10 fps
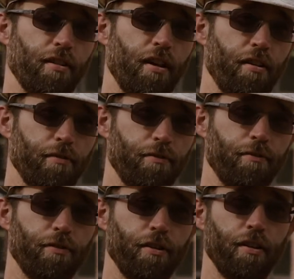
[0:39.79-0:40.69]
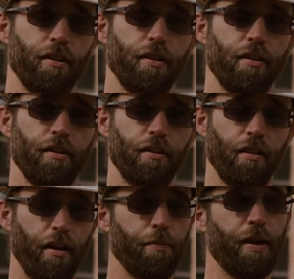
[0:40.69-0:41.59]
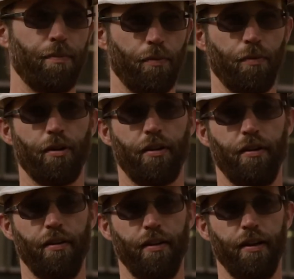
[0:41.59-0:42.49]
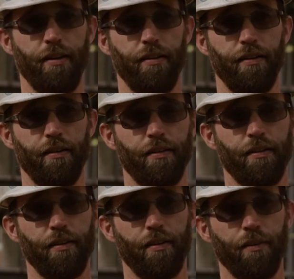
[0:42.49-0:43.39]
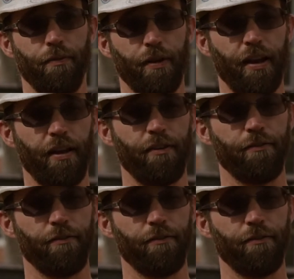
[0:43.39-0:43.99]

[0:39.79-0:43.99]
lot of paperwork. And we have